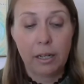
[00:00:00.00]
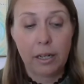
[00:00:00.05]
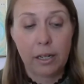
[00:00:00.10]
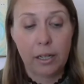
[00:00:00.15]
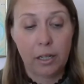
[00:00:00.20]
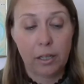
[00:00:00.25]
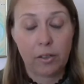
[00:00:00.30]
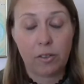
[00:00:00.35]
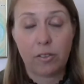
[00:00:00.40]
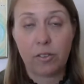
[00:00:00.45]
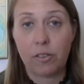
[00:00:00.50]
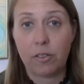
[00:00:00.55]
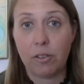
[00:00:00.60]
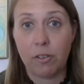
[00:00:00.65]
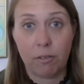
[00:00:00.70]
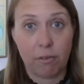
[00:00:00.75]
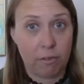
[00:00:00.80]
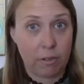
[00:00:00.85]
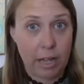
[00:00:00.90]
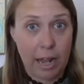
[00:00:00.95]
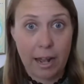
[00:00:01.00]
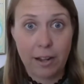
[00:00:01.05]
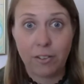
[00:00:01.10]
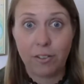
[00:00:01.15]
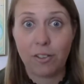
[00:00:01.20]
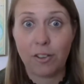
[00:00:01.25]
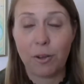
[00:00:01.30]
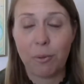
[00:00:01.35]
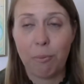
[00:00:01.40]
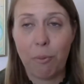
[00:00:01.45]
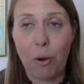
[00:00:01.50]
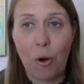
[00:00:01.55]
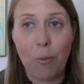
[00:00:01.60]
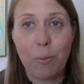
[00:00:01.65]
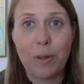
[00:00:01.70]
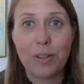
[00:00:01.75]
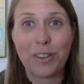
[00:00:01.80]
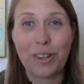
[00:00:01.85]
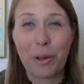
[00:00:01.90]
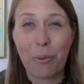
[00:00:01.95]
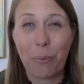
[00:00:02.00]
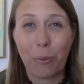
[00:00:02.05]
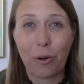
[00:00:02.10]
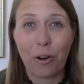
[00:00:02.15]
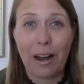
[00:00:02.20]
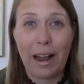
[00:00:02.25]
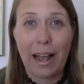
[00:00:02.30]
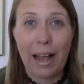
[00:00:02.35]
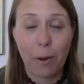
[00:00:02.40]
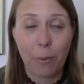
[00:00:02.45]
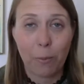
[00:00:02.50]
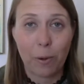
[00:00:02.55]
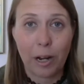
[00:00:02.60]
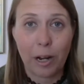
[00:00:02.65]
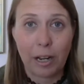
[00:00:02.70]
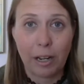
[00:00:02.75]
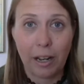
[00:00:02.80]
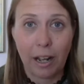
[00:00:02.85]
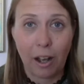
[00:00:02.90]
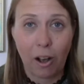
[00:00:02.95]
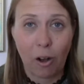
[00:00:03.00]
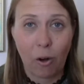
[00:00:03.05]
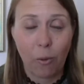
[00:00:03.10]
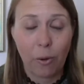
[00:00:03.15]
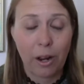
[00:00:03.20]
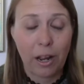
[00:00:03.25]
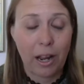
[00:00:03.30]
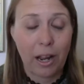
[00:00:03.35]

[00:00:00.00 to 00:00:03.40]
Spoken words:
That's the moment that we're at right now.